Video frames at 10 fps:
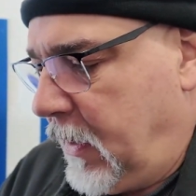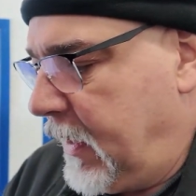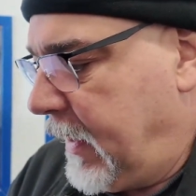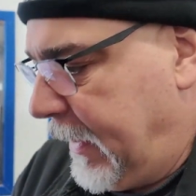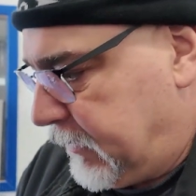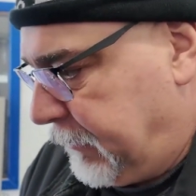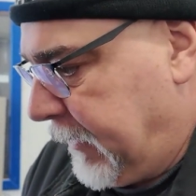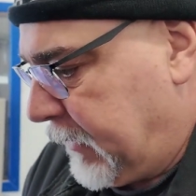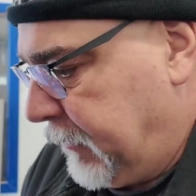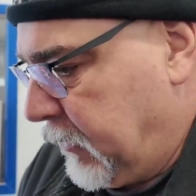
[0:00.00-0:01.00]
It has a
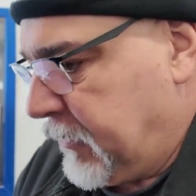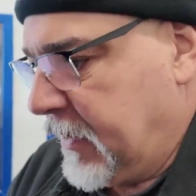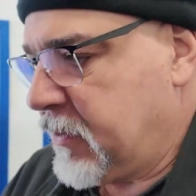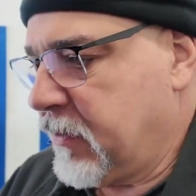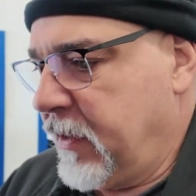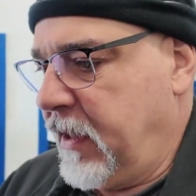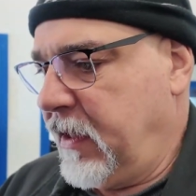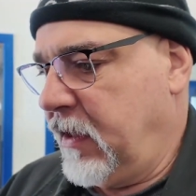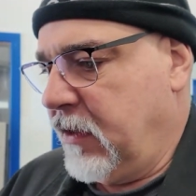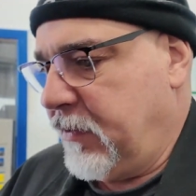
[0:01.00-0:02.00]
flex fuel sensor in
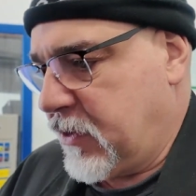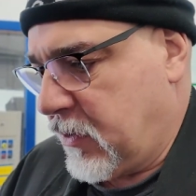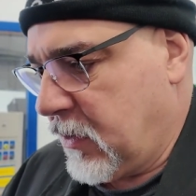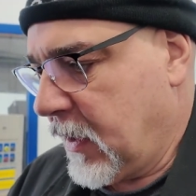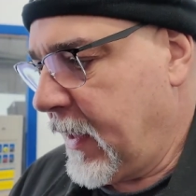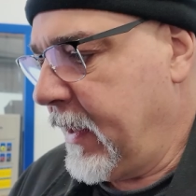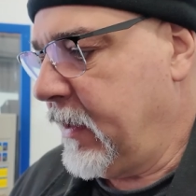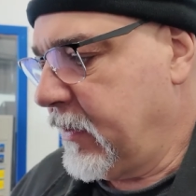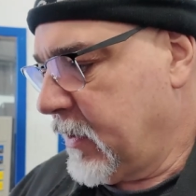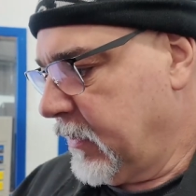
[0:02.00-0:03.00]
it in the return
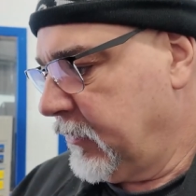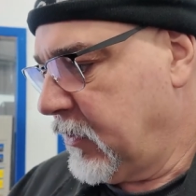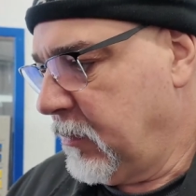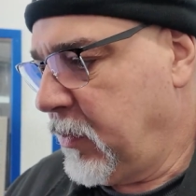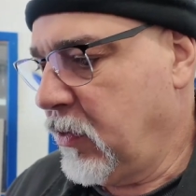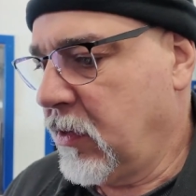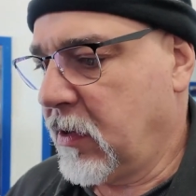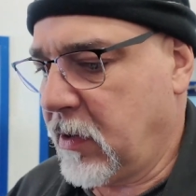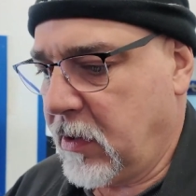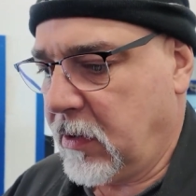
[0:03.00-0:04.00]
line. It tells the
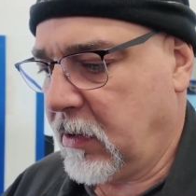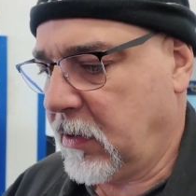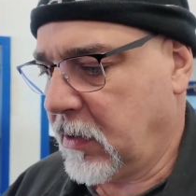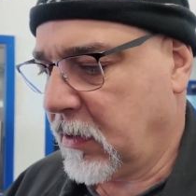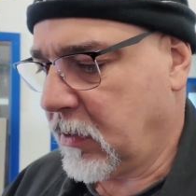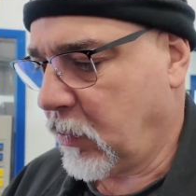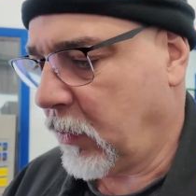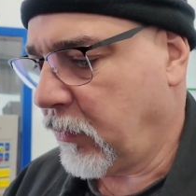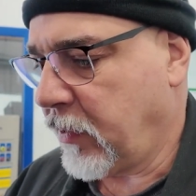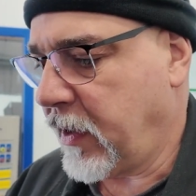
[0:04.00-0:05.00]
computer
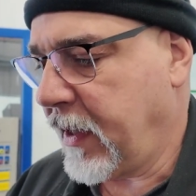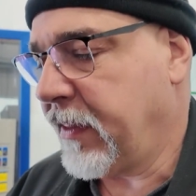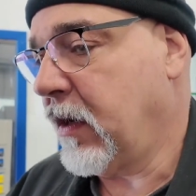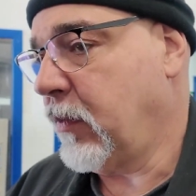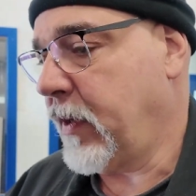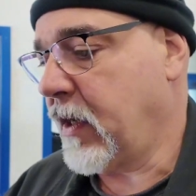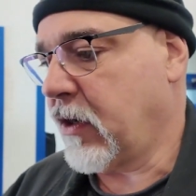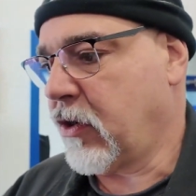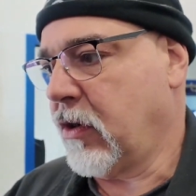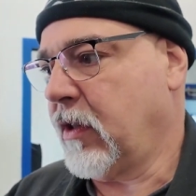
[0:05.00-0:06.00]
when we're running ethanol. We
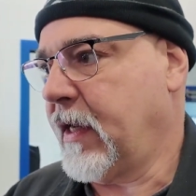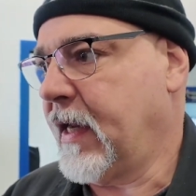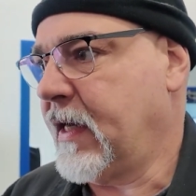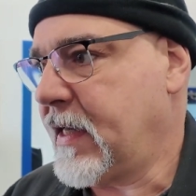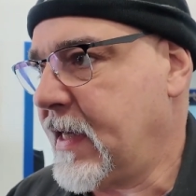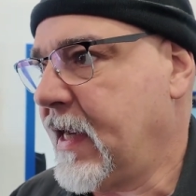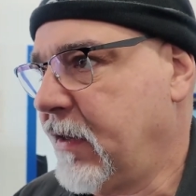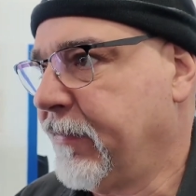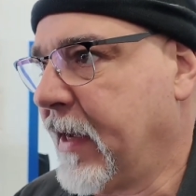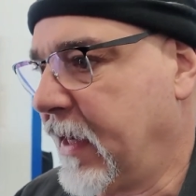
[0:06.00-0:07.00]
are currently on
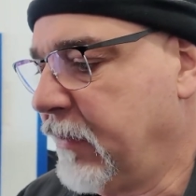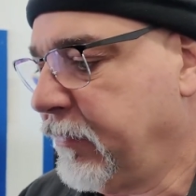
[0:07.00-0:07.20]
E85.